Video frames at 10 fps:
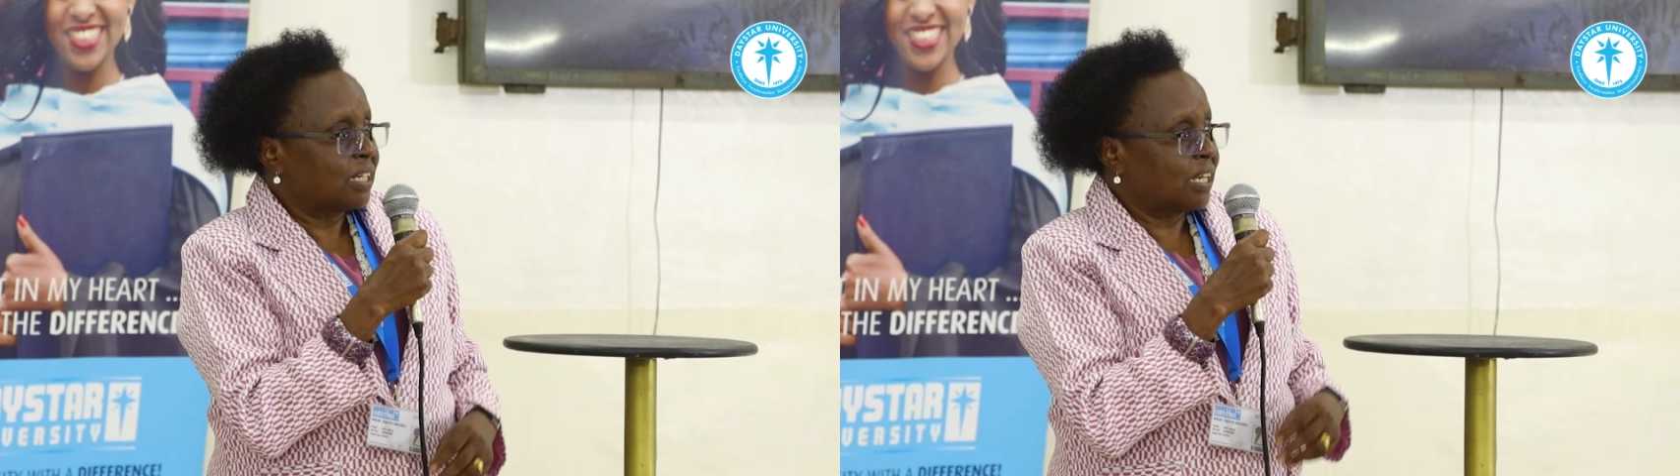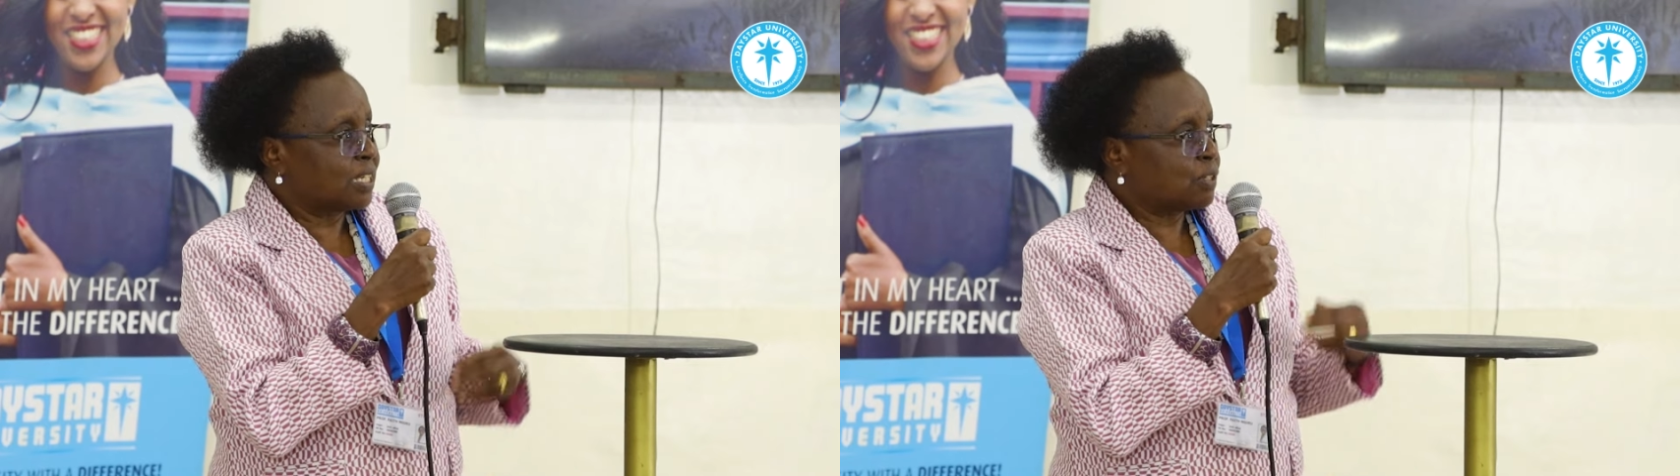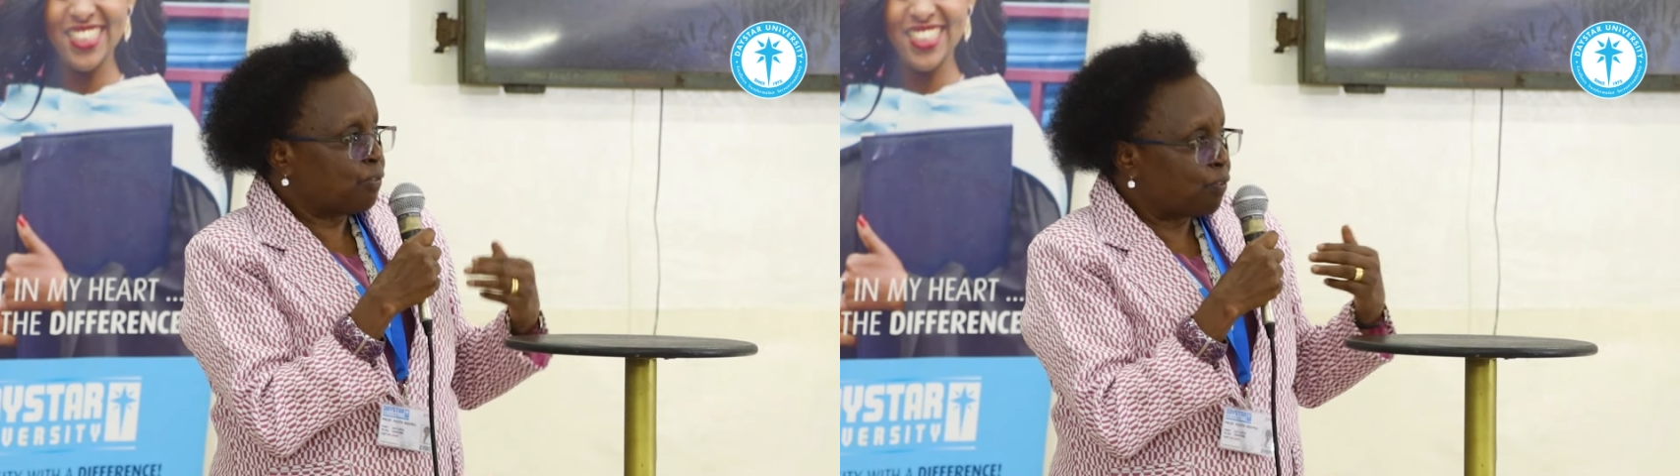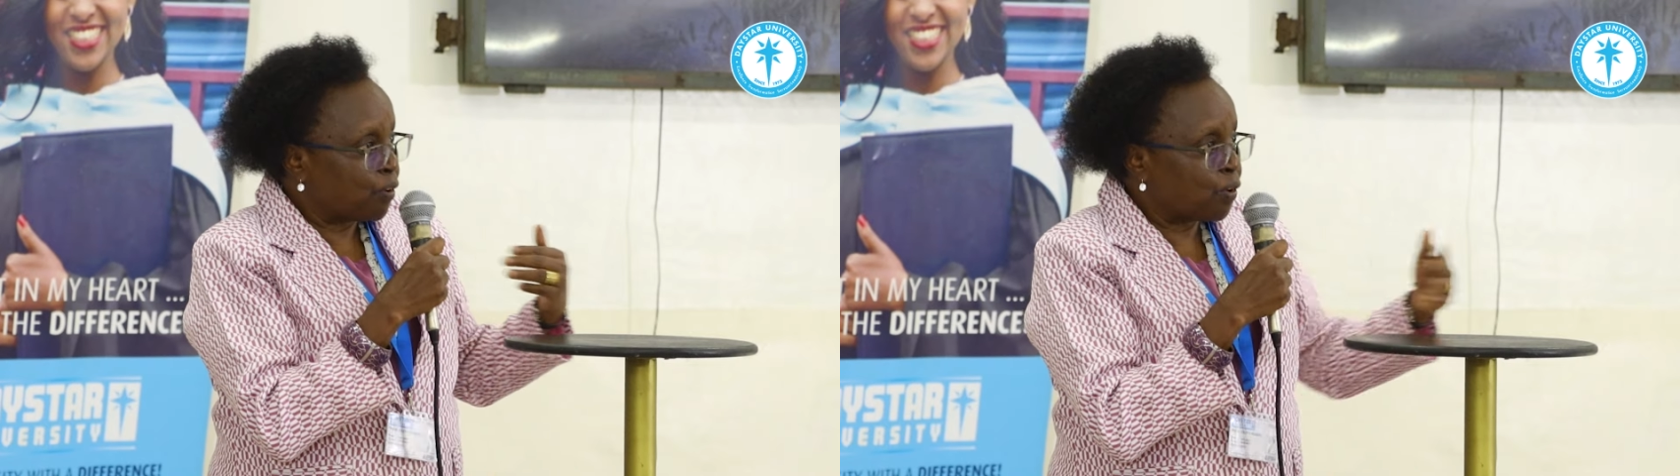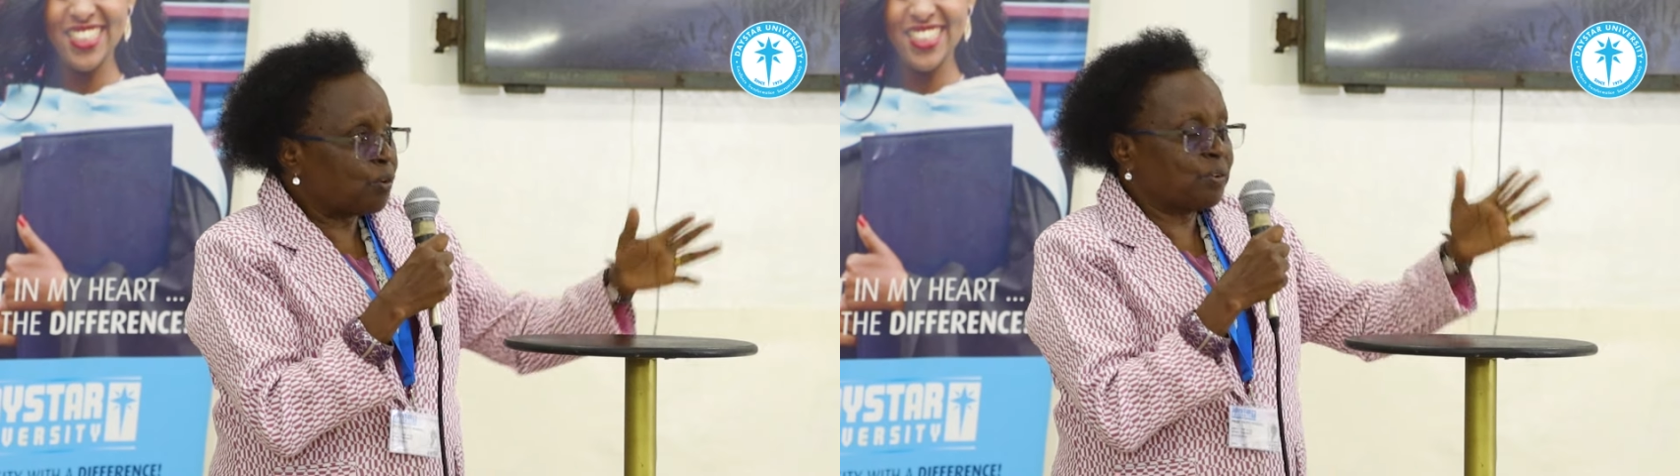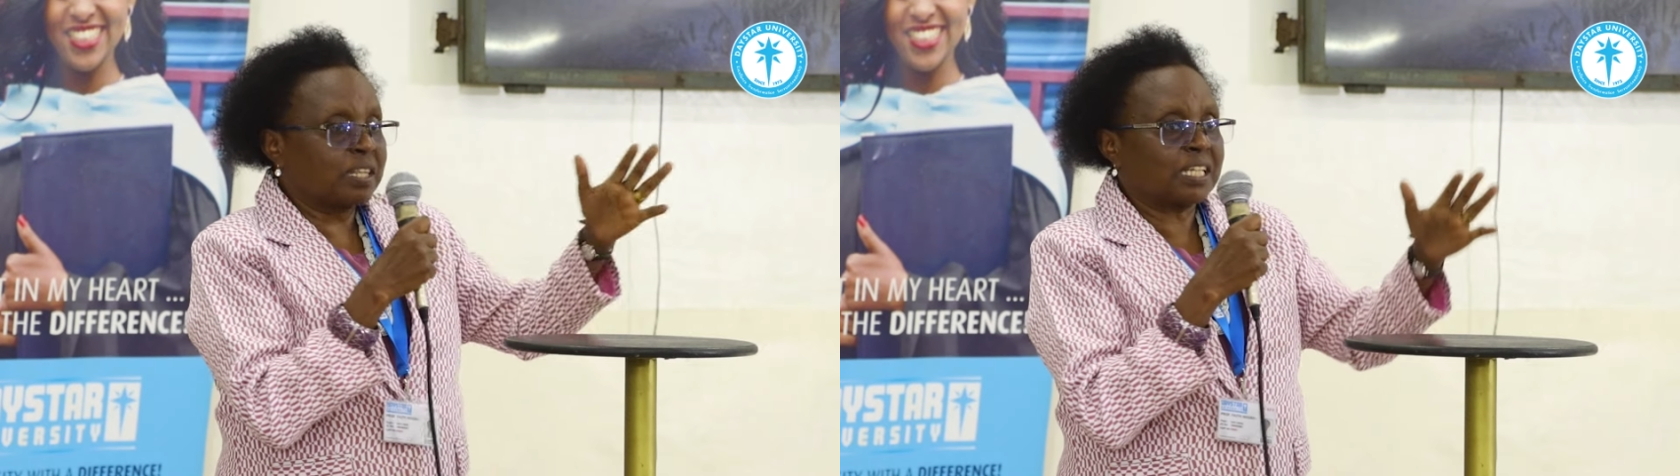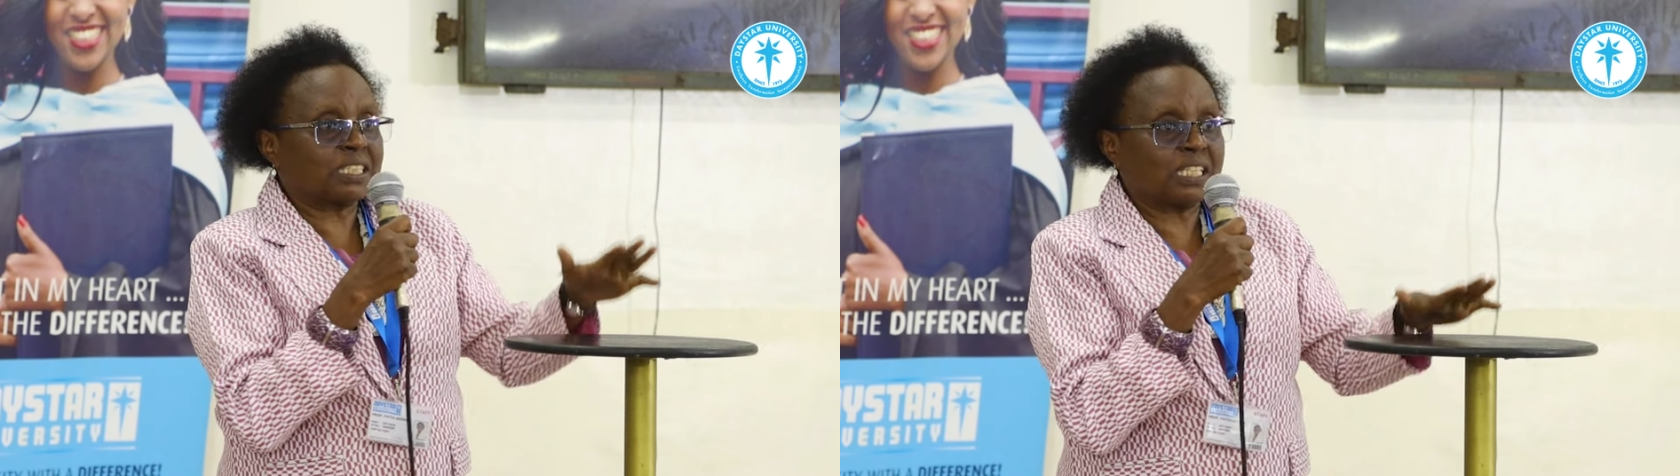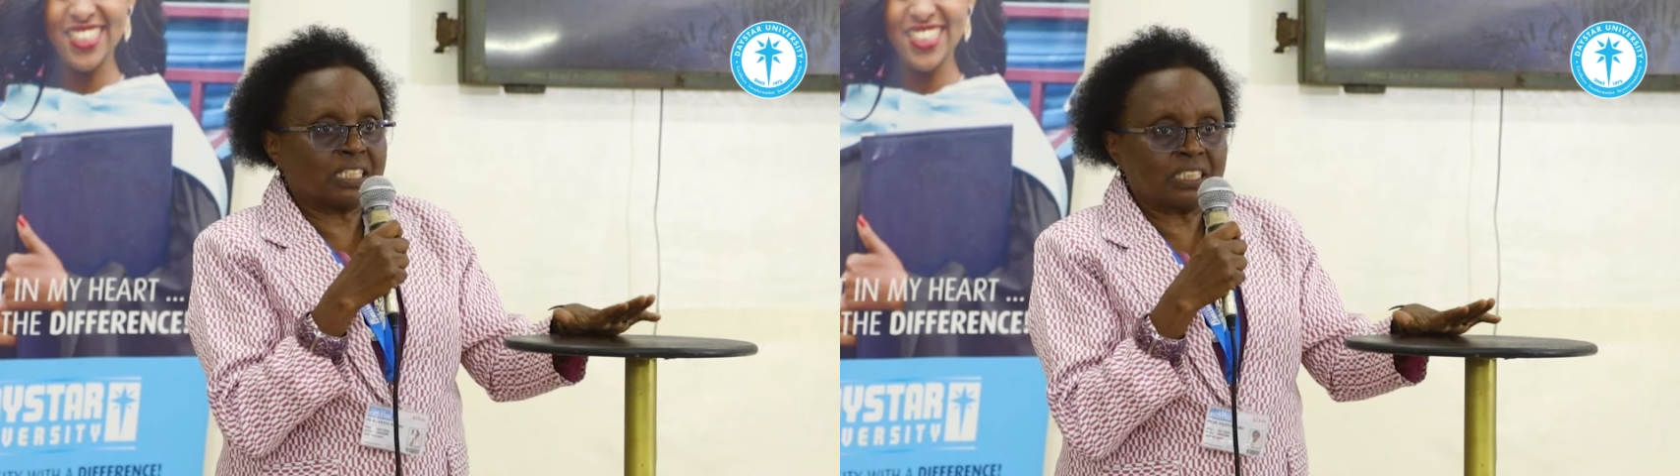Let's flow with the
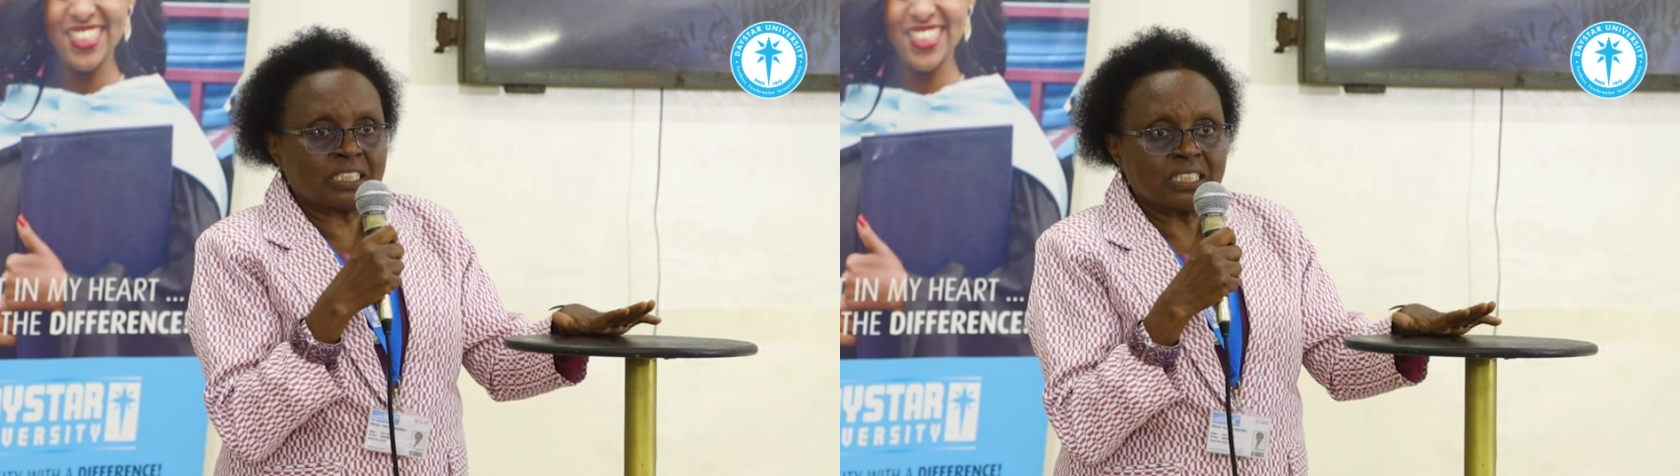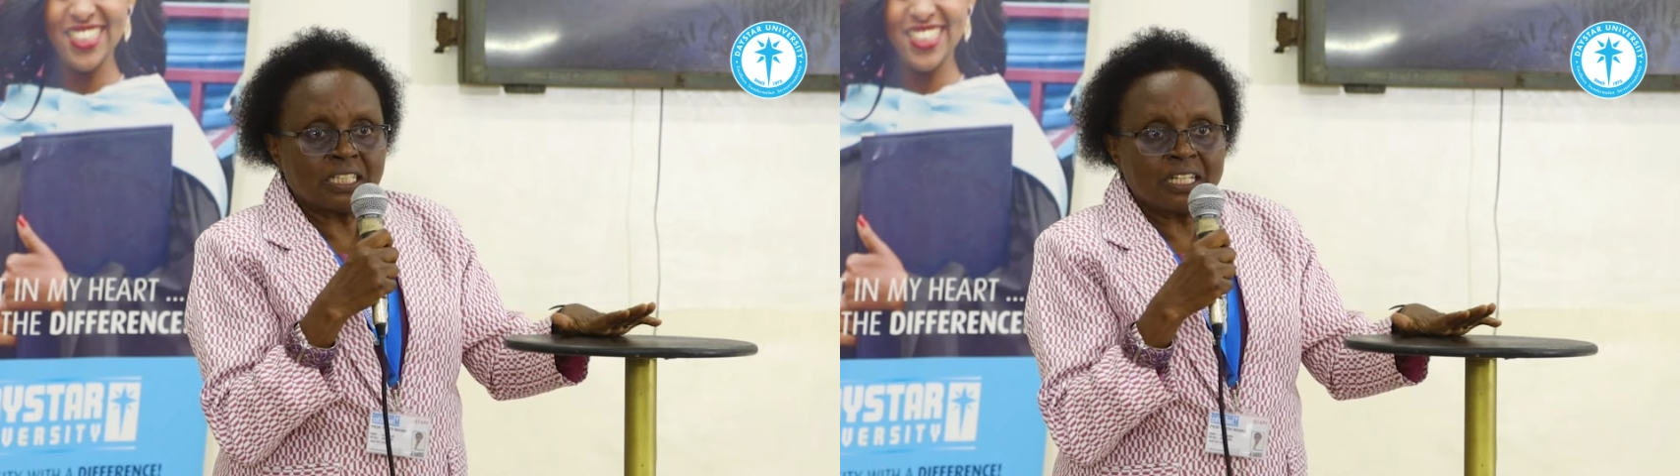change